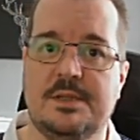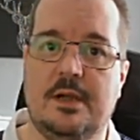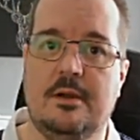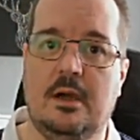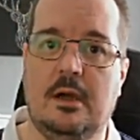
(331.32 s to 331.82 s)
of
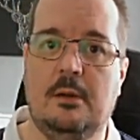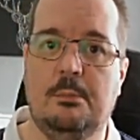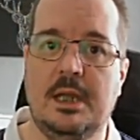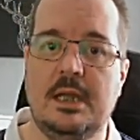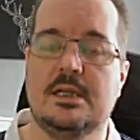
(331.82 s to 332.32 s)

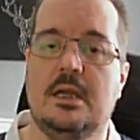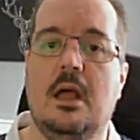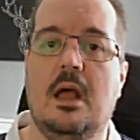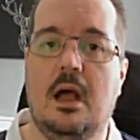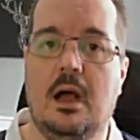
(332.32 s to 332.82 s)
HARTbeats.
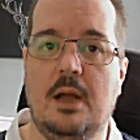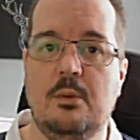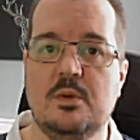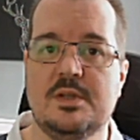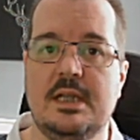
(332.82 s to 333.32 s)
I will
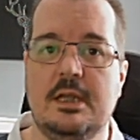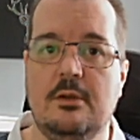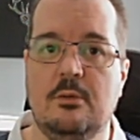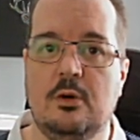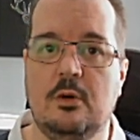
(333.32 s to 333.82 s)
see you
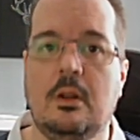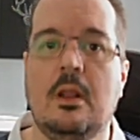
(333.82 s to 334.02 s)
all